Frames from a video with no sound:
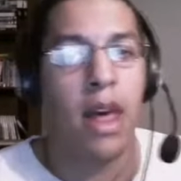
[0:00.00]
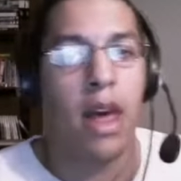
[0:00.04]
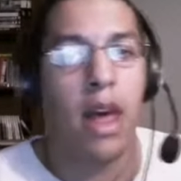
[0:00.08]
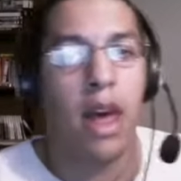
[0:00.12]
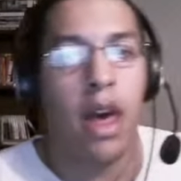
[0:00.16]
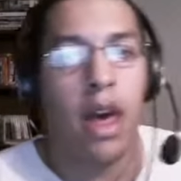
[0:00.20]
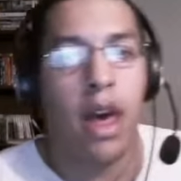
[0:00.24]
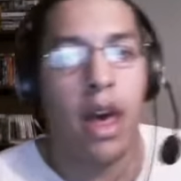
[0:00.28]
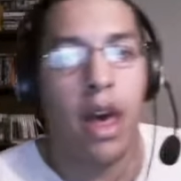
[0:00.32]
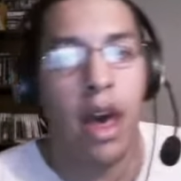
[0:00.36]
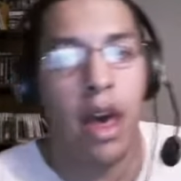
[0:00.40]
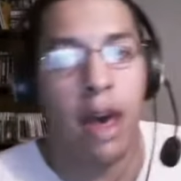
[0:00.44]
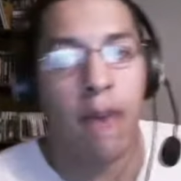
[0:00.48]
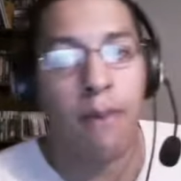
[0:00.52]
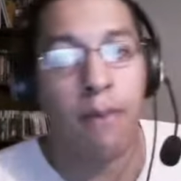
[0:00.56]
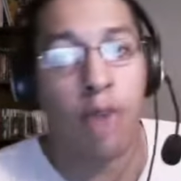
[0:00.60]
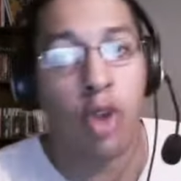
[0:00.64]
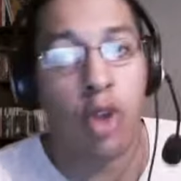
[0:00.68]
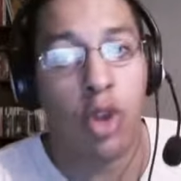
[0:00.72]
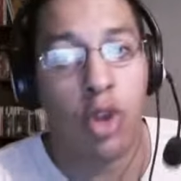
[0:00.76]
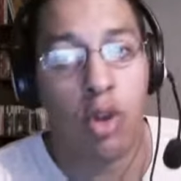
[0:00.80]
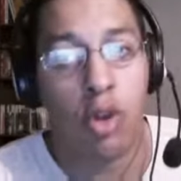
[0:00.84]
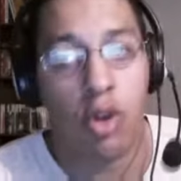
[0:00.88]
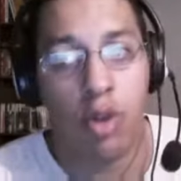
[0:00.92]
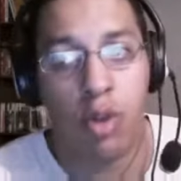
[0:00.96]
uh, I'm
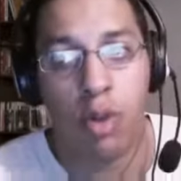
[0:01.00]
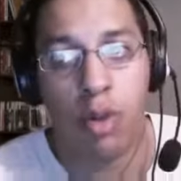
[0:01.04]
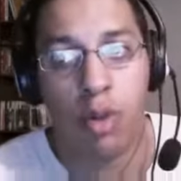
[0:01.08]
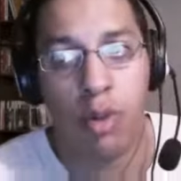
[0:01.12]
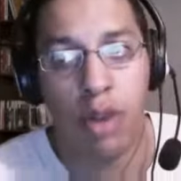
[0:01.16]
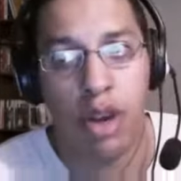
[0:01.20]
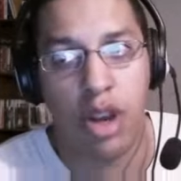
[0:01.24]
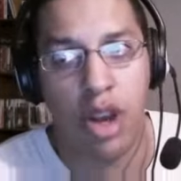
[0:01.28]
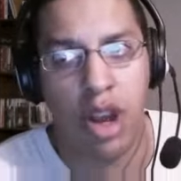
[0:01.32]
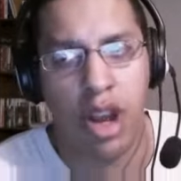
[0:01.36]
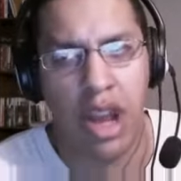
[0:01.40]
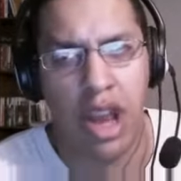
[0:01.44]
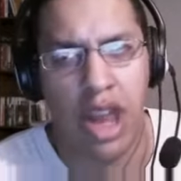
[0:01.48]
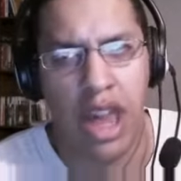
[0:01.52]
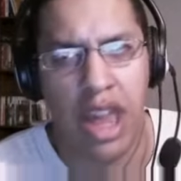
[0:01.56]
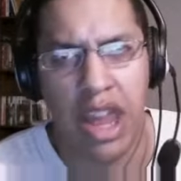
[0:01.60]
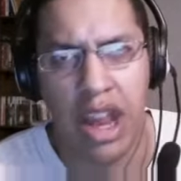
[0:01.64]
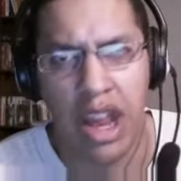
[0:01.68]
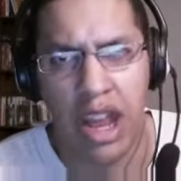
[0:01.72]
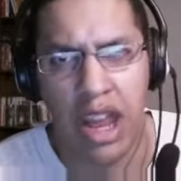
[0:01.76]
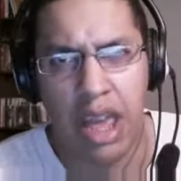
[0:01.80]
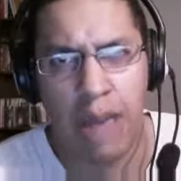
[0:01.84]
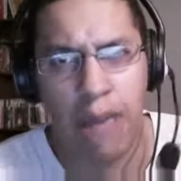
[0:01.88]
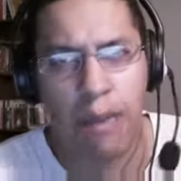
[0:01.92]
especially lately,